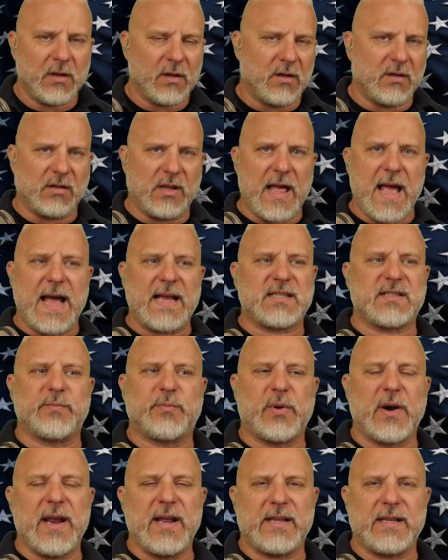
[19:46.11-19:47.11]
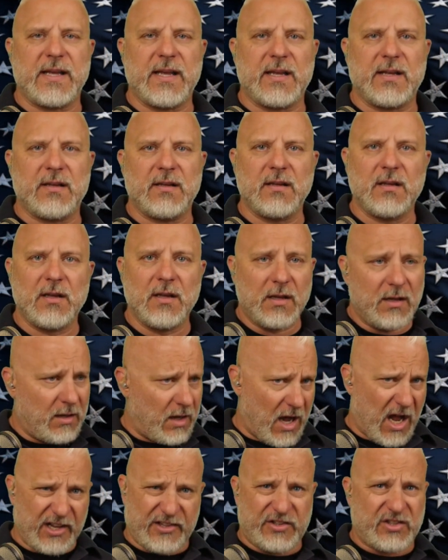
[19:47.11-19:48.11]
glass breaking,
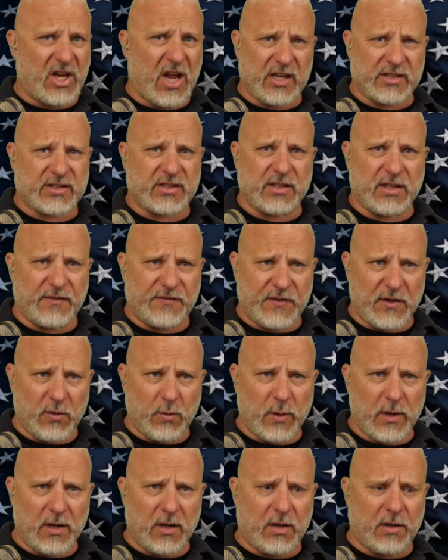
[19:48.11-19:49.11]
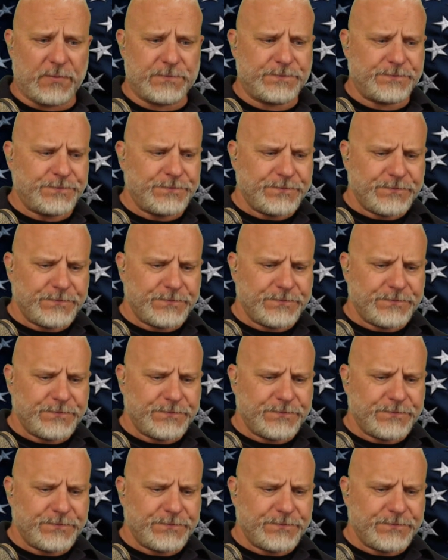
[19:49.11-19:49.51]
a tussle, if you will,